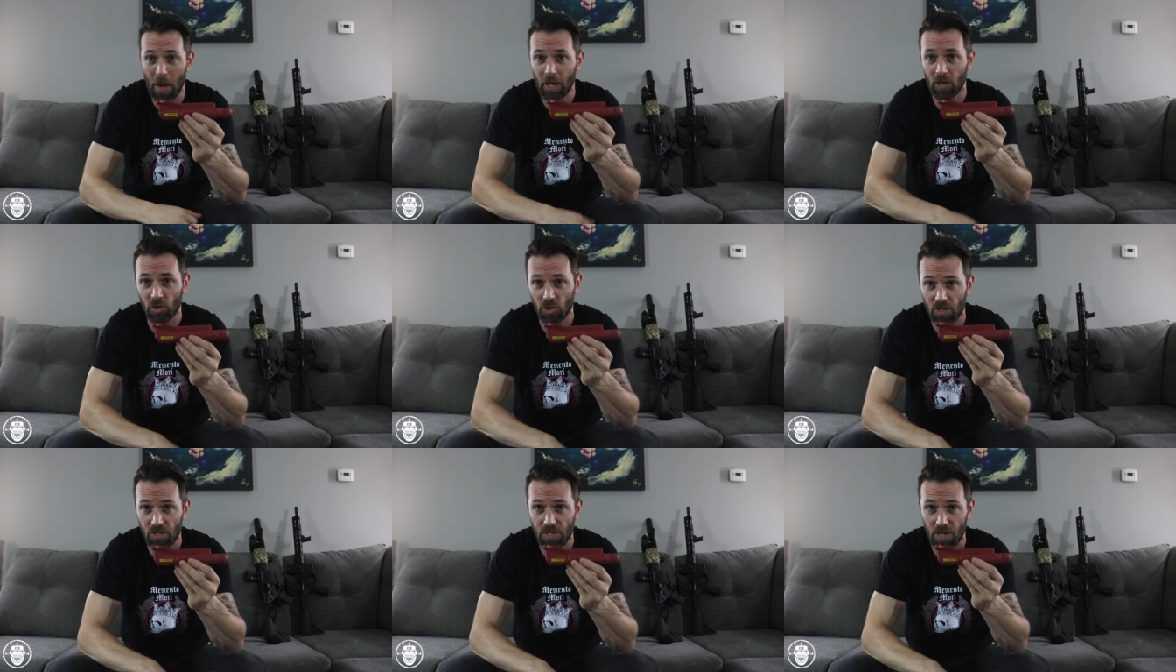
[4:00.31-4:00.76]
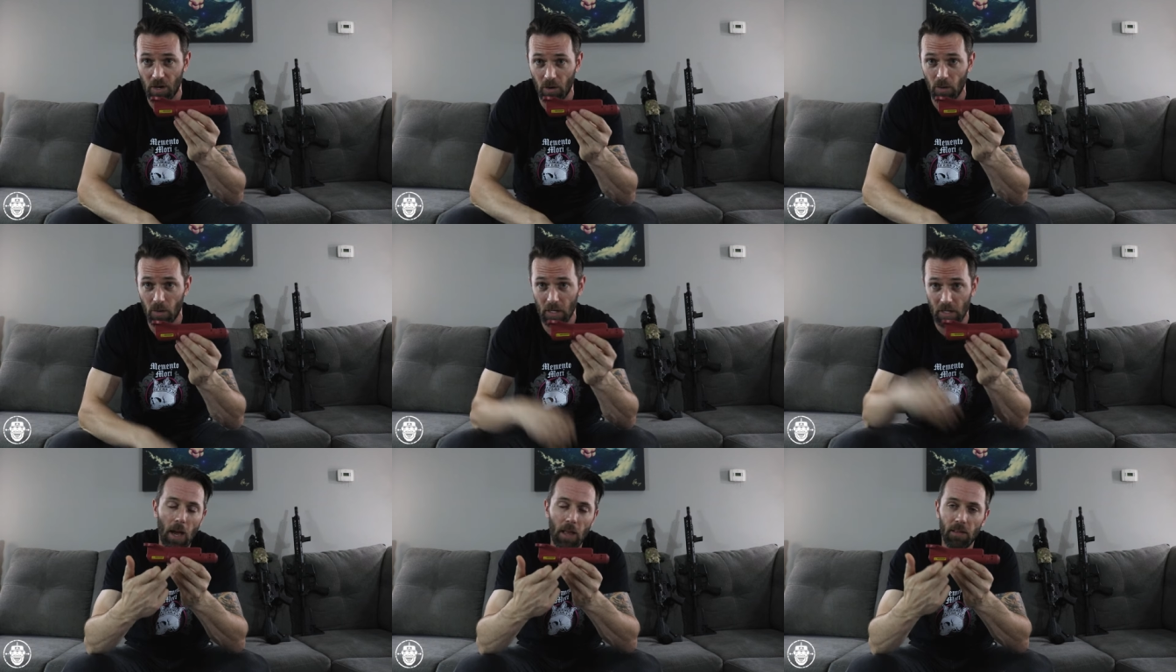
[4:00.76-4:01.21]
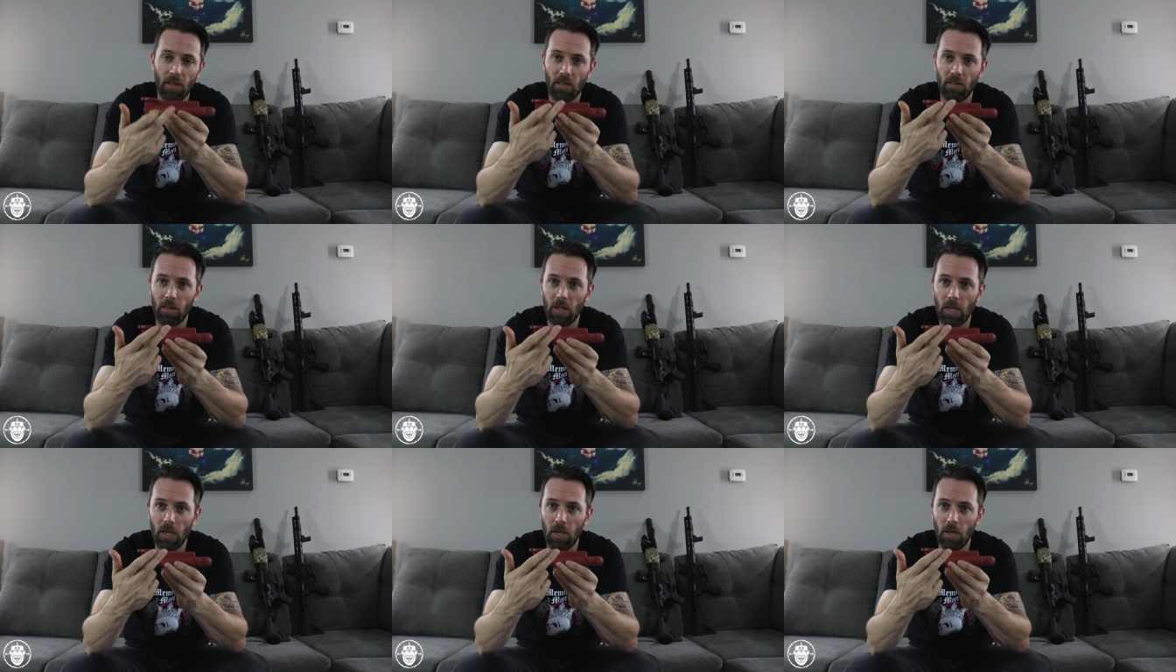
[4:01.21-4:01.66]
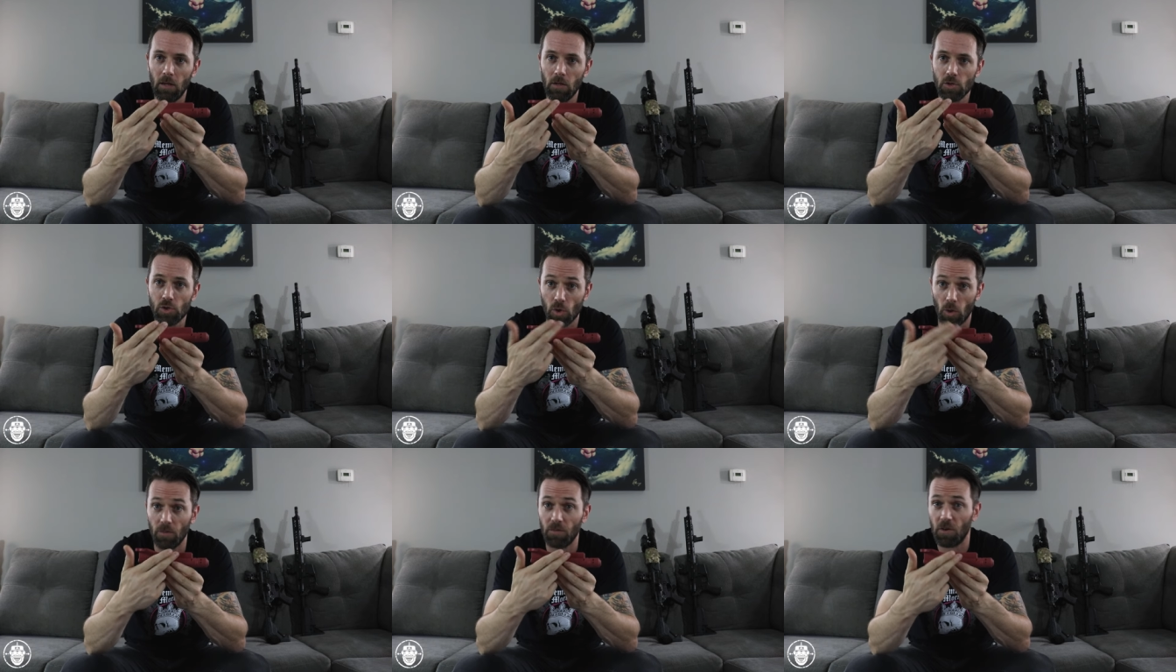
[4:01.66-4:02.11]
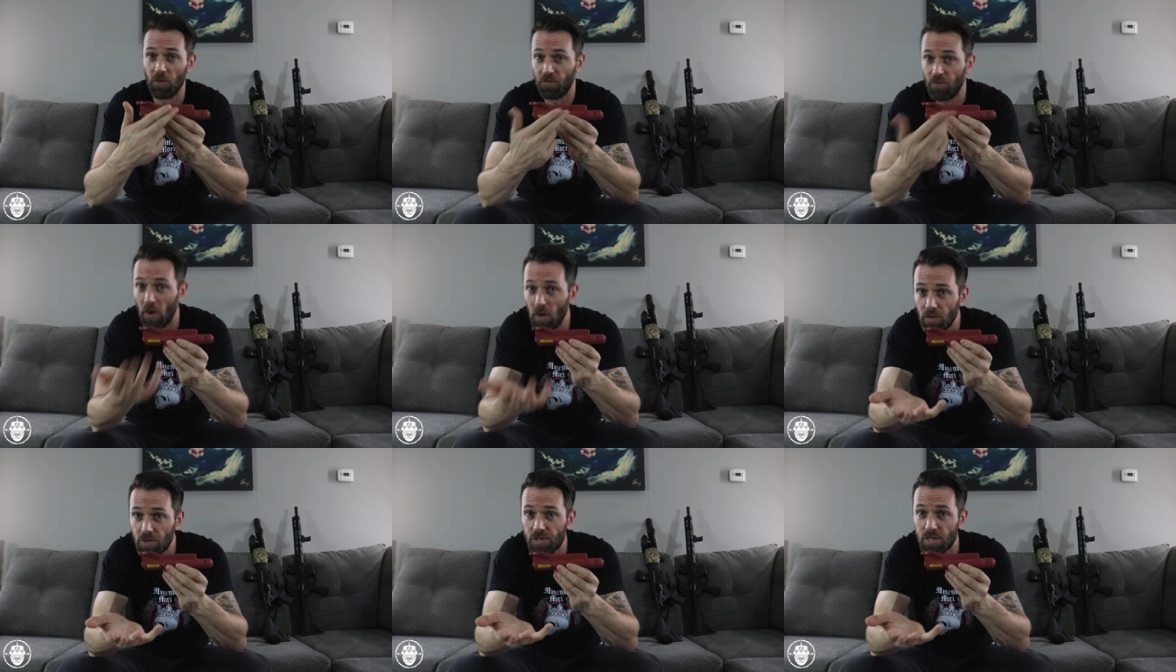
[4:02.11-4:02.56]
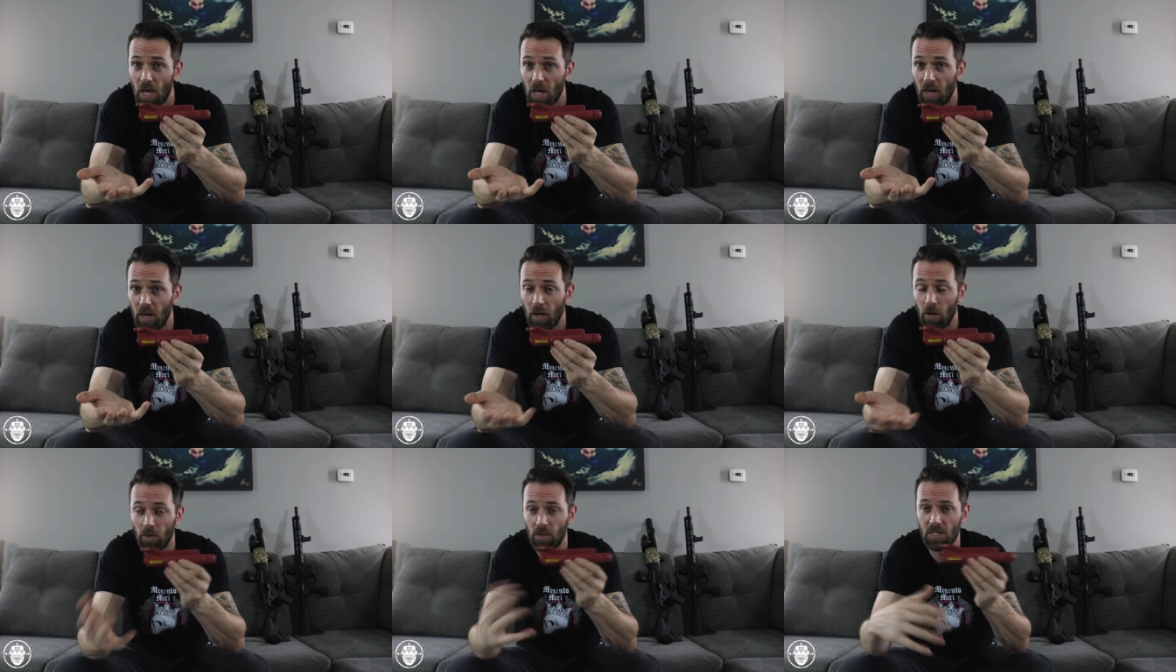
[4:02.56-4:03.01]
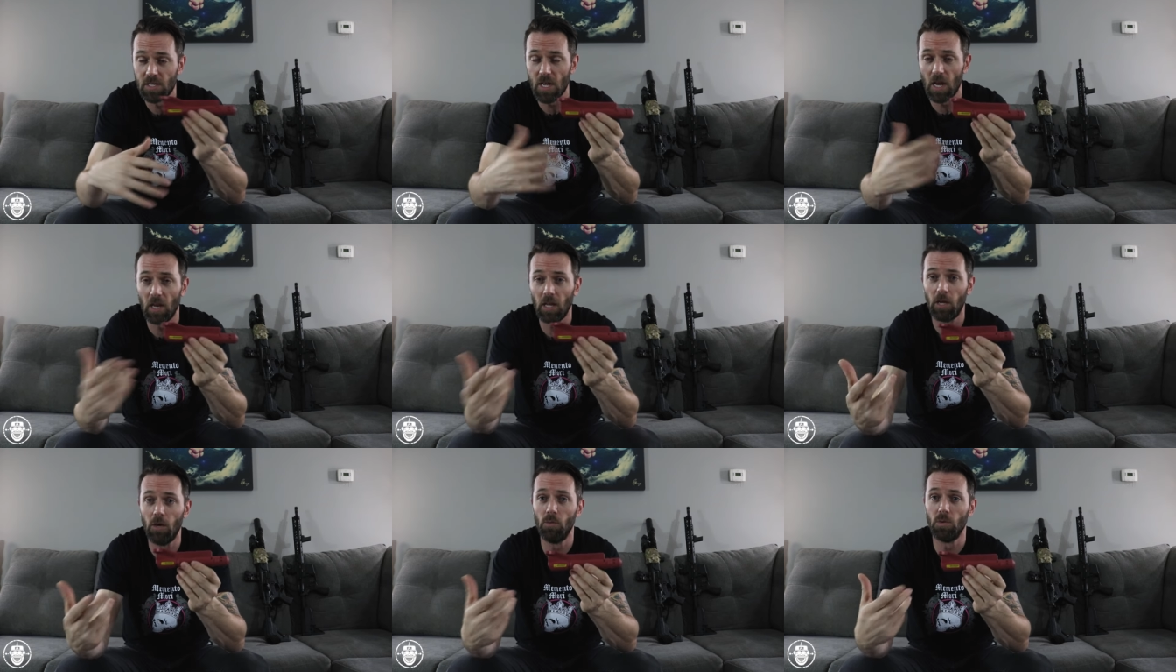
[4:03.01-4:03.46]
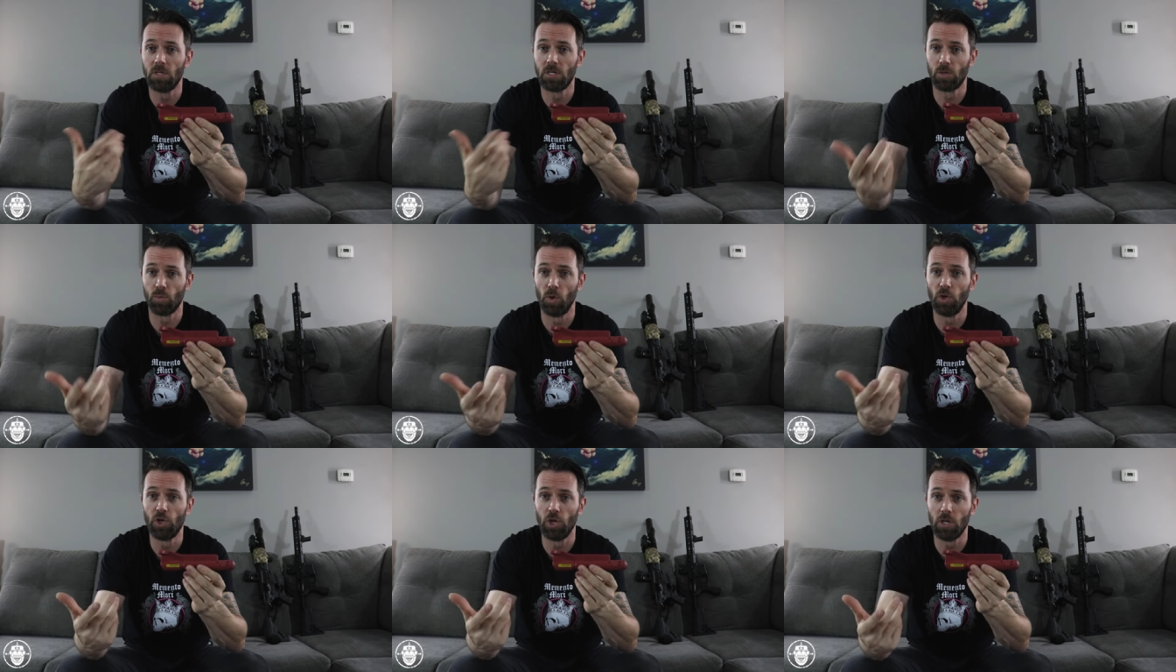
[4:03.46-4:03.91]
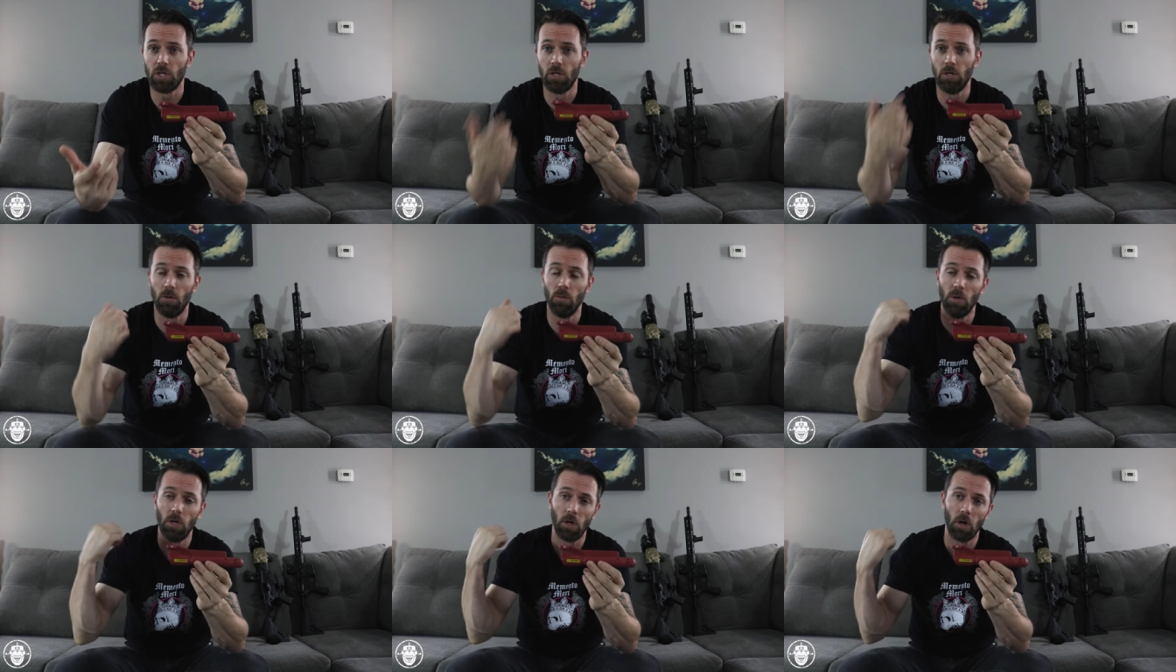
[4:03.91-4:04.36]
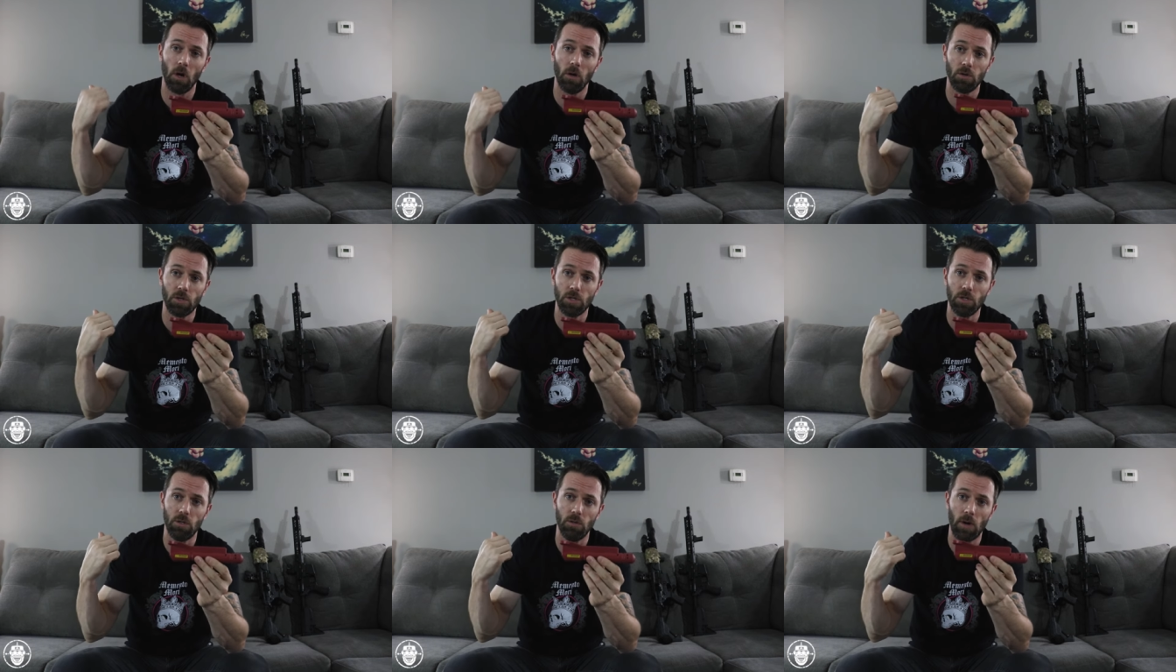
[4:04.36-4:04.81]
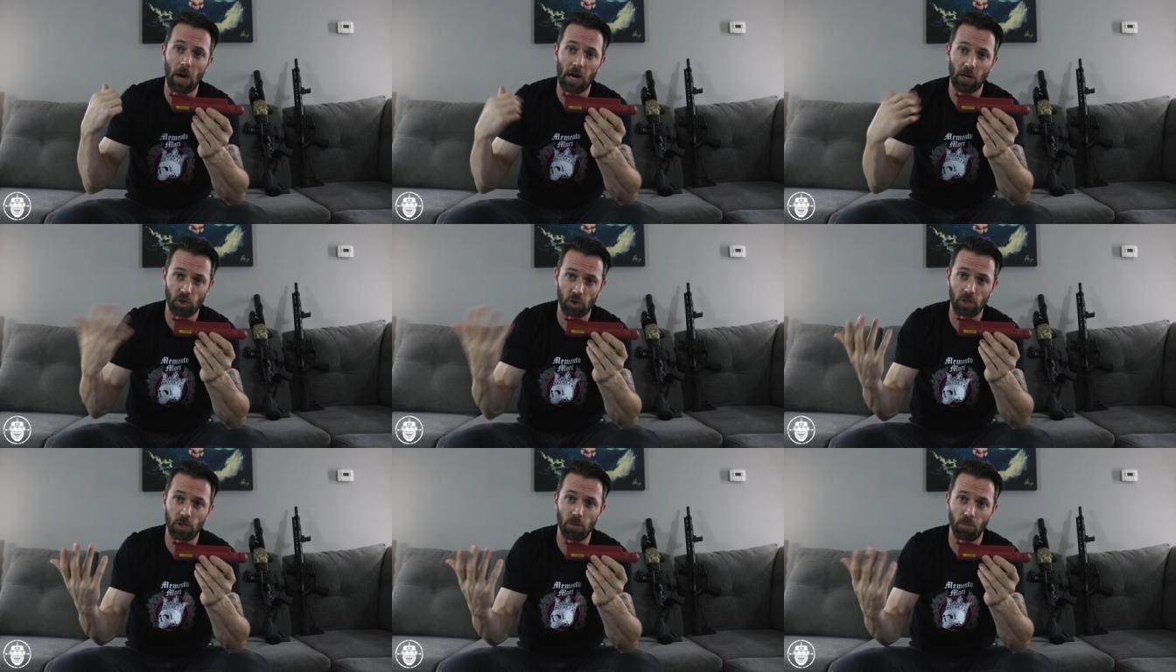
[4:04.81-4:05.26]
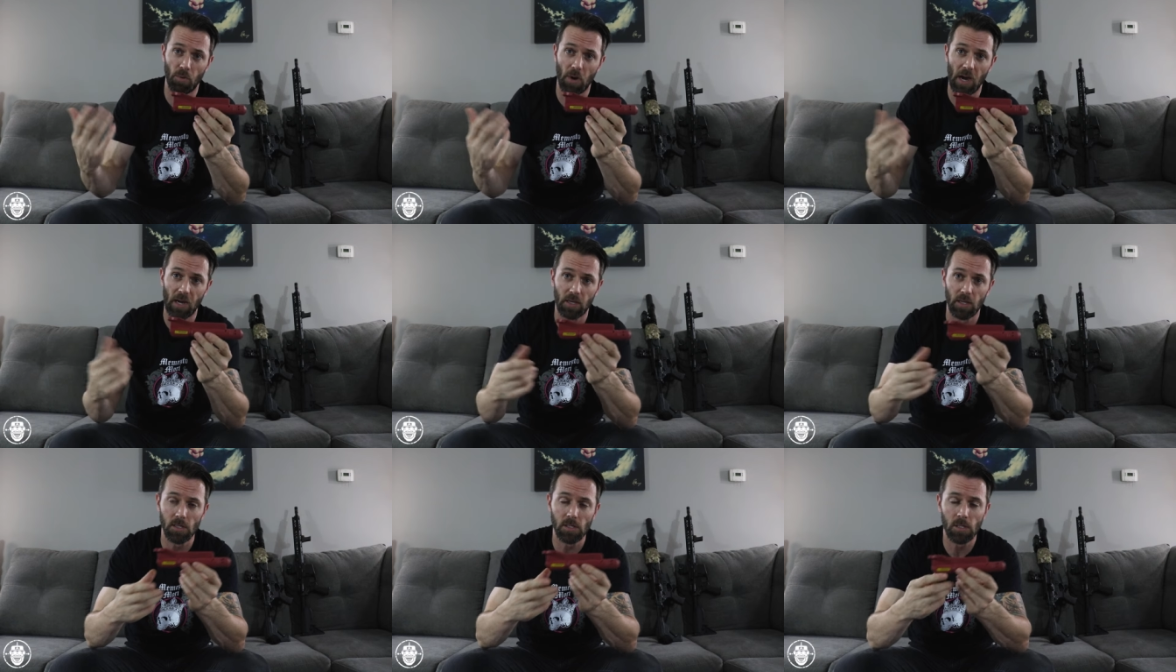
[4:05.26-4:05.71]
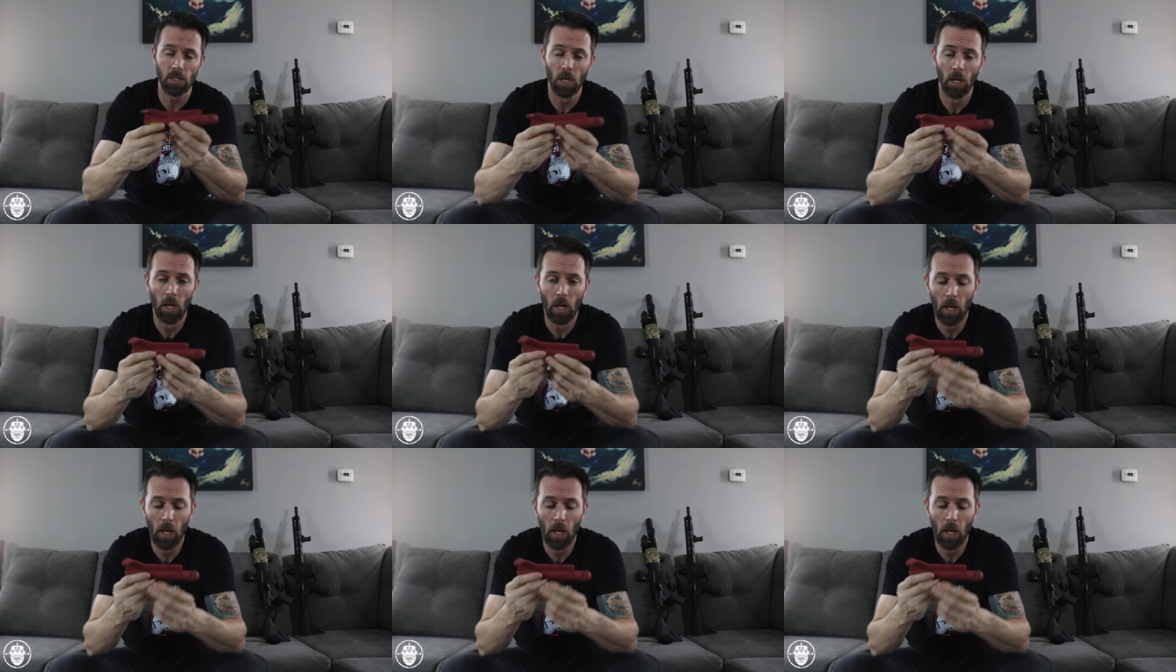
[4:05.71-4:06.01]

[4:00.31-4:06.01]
actually zeroing. And then the sort of default setting or the setting you would switch it to when you go to actually do practice